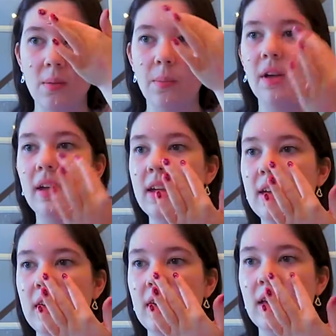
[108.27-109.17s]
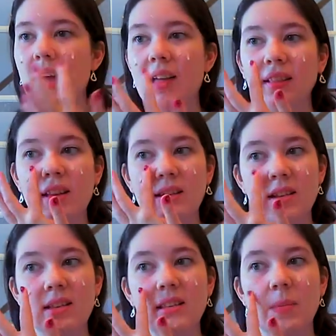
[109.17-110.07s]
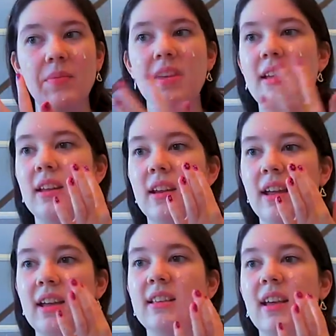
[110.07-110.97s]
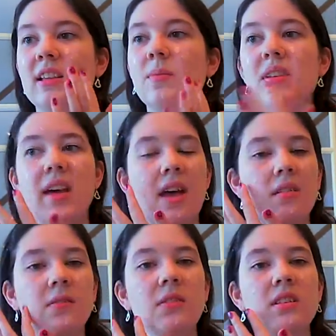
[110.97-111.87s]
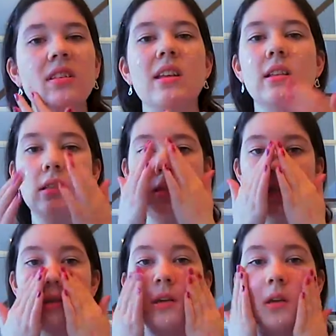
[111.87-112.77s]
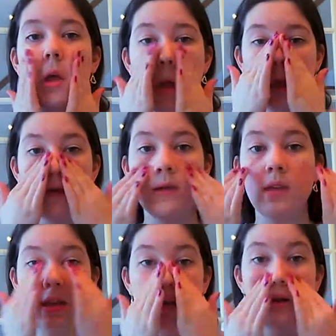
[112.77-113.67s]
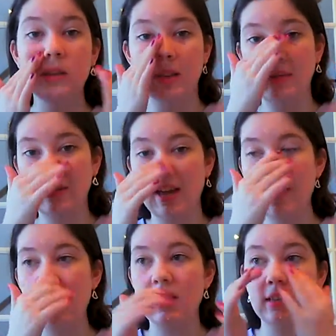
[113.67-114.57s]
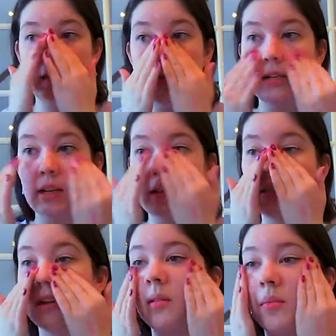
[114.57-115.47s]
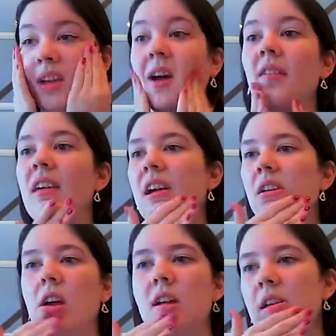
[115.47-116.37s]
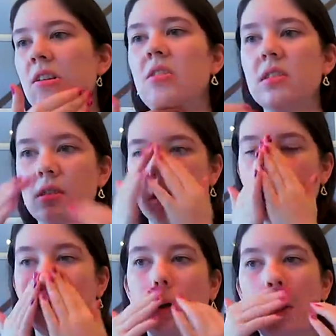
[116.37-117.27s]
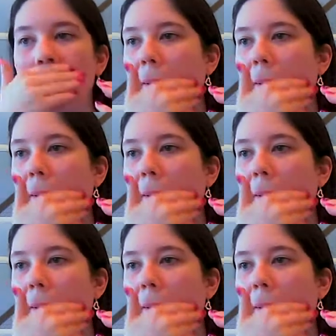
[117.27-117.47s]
but at least it's something, and it has SPF since it is summertime and the sun is going to be out there. So,